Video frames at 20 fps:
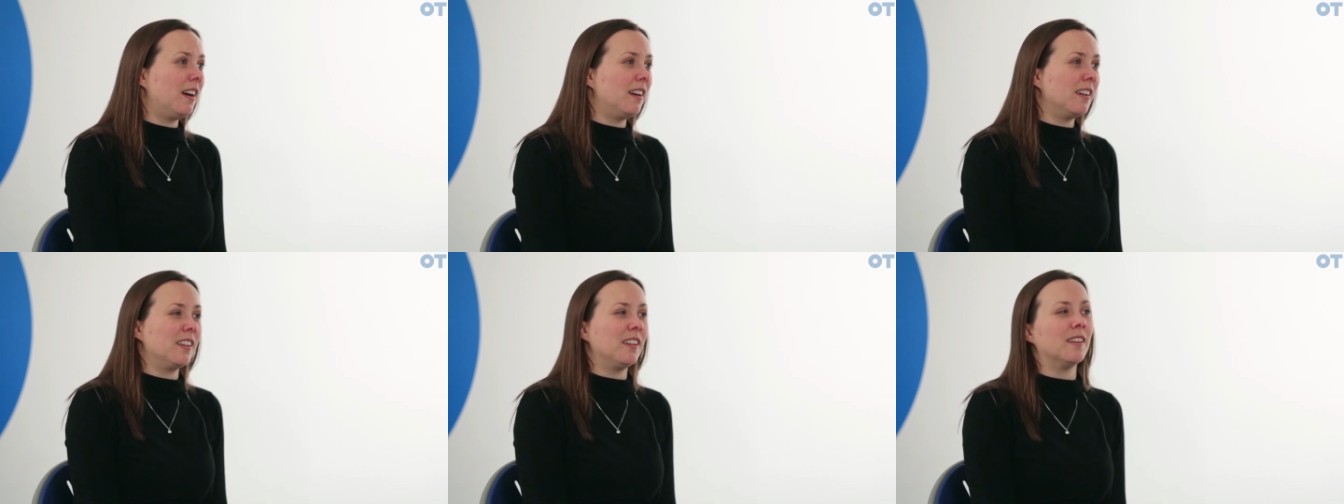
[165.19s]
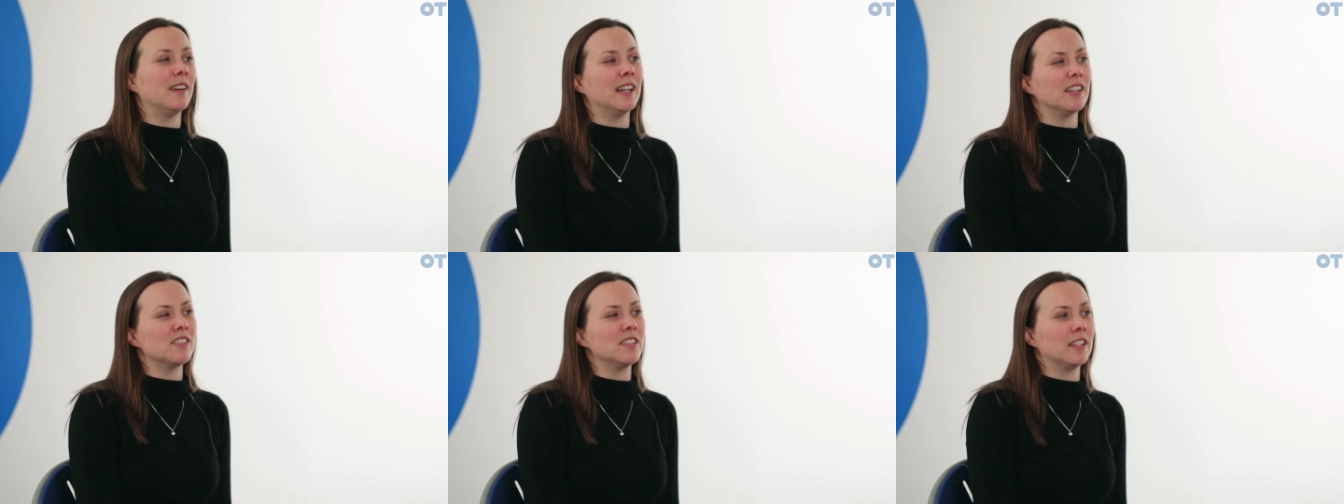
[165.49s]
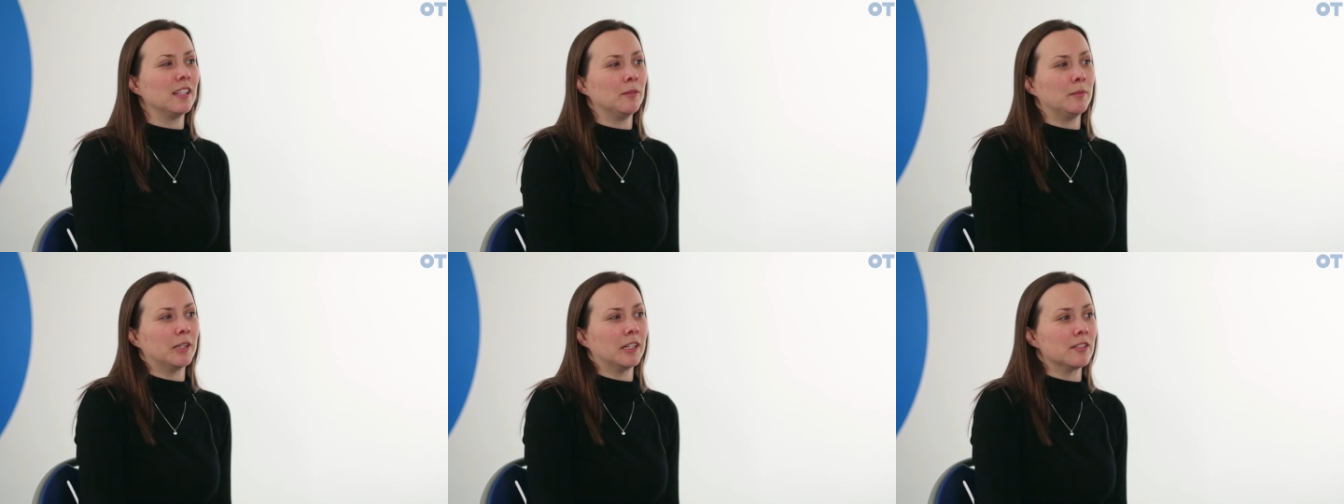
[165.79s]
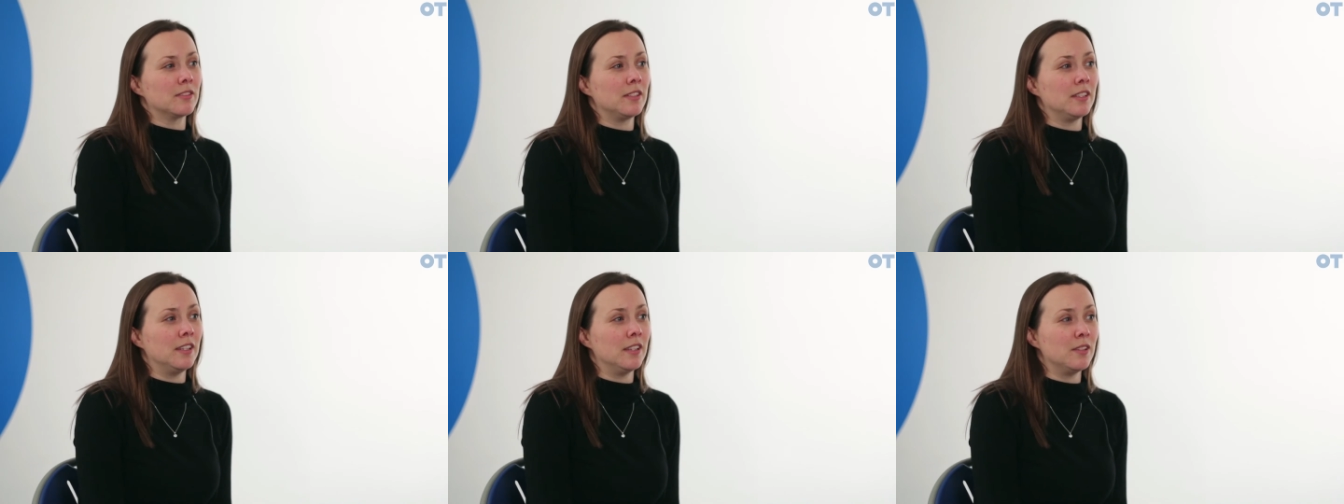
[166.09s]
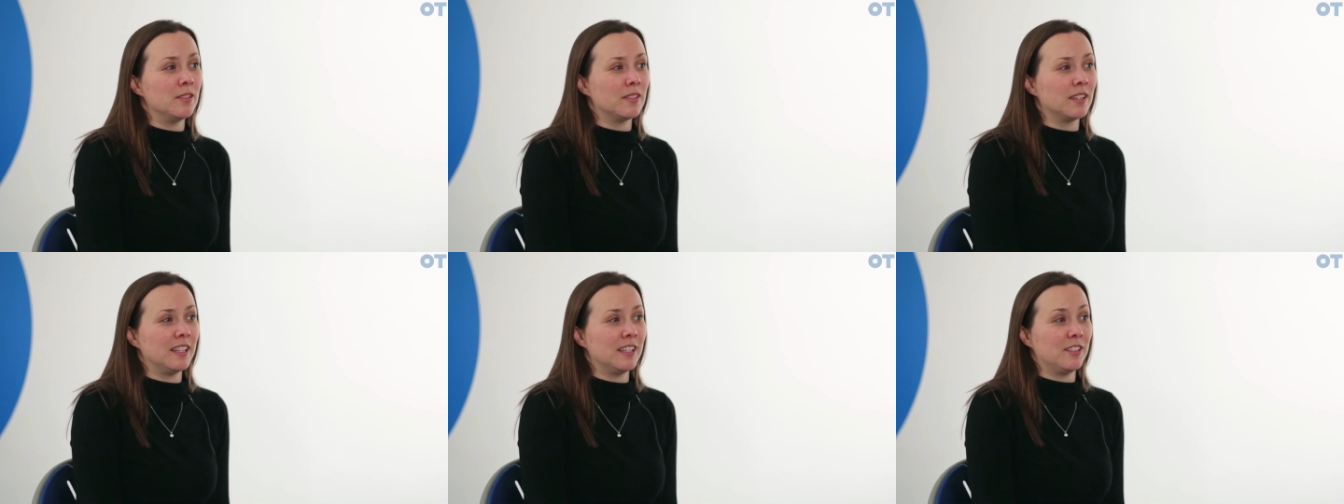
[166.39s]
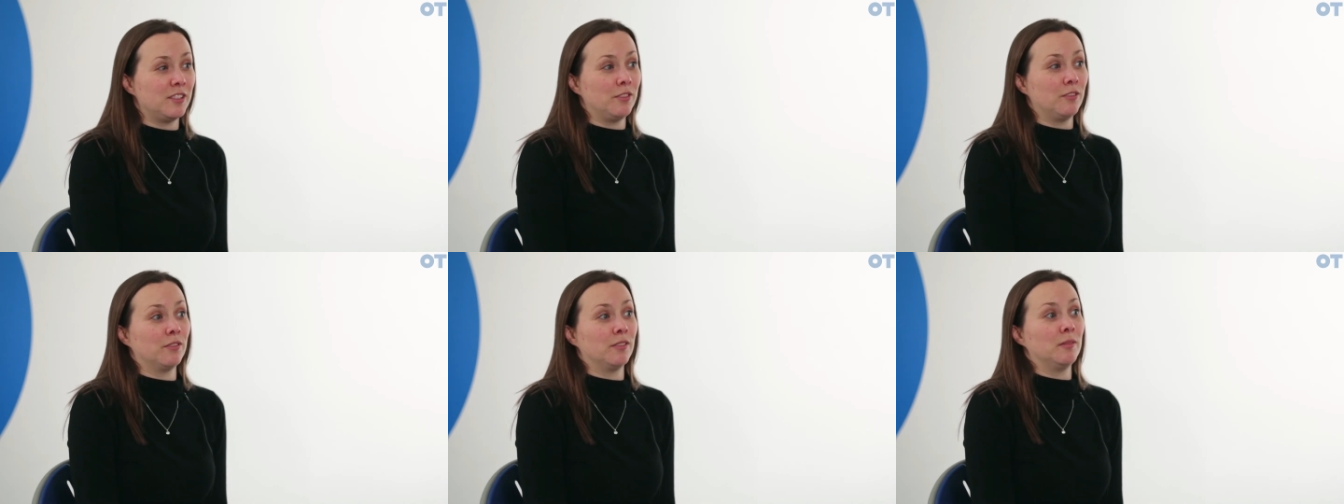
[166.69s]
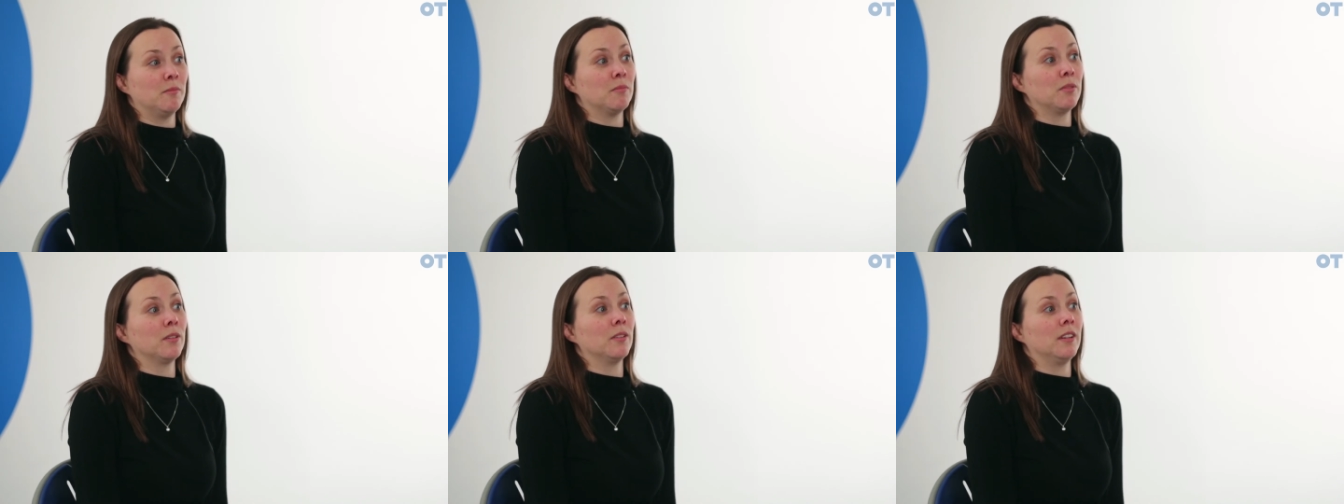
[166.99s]
are you actually going to be able to use it? Is your
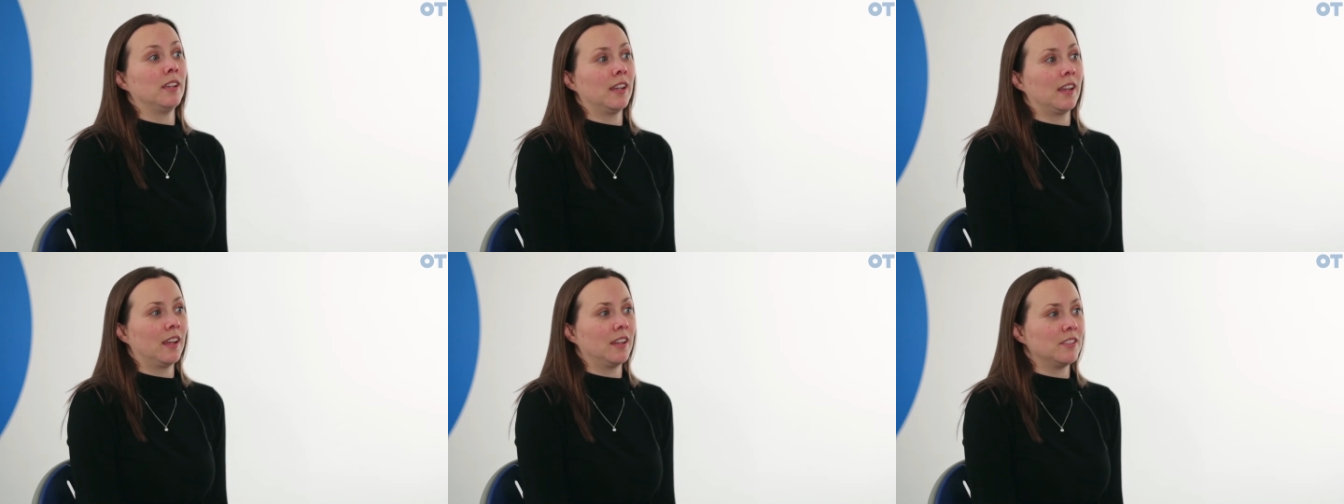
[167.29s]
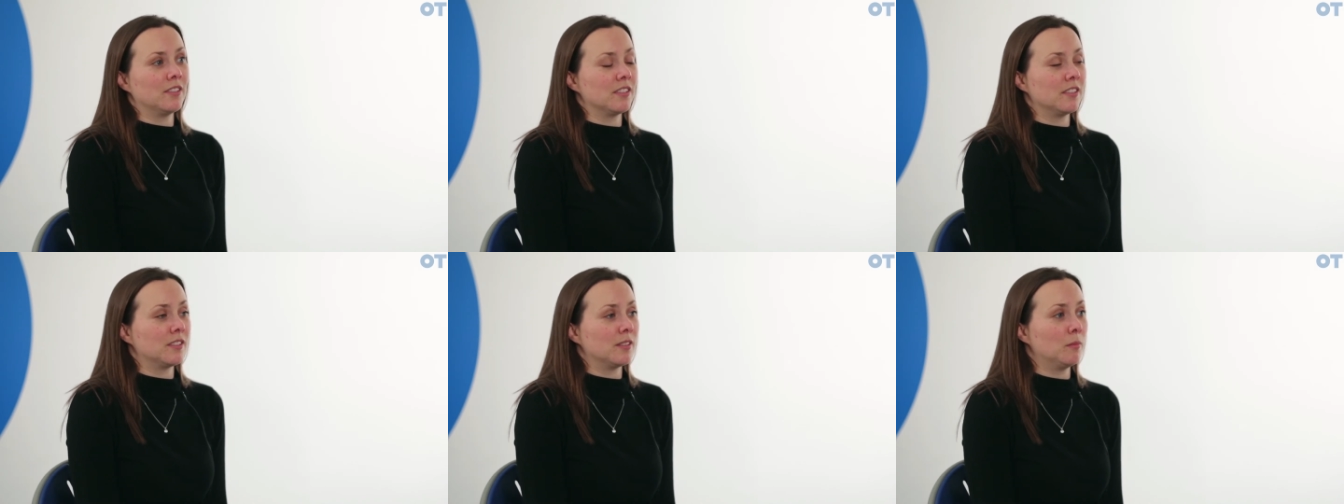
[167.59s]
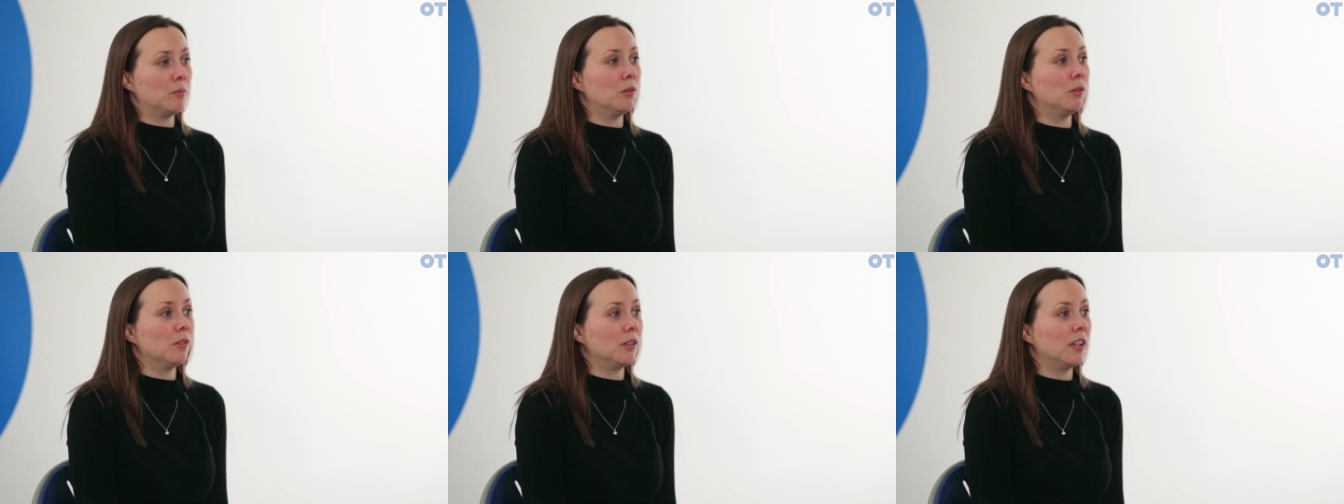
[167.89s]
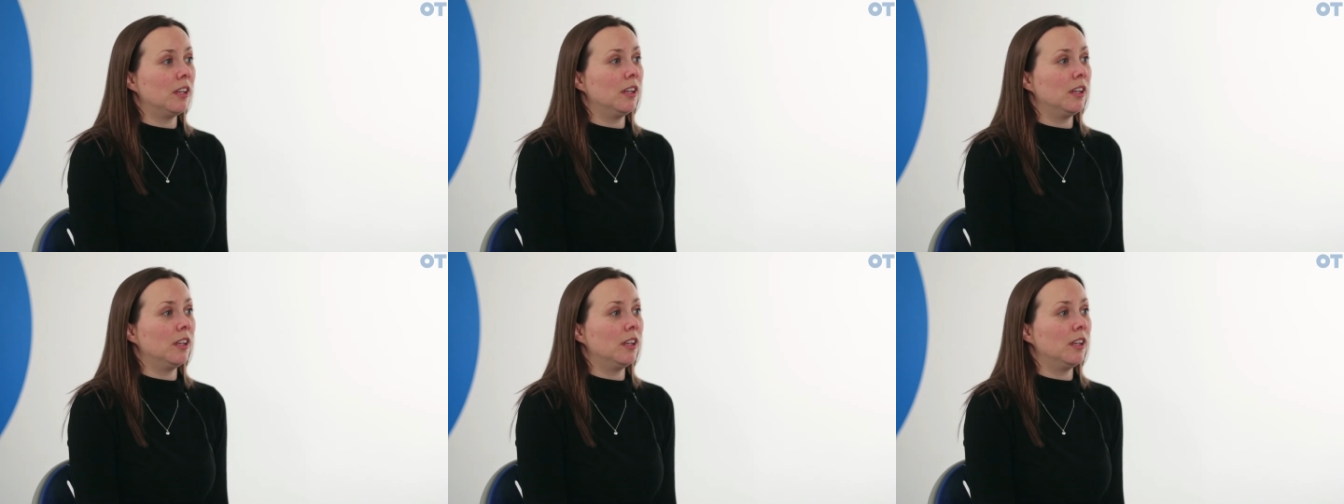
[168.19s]
employer going to support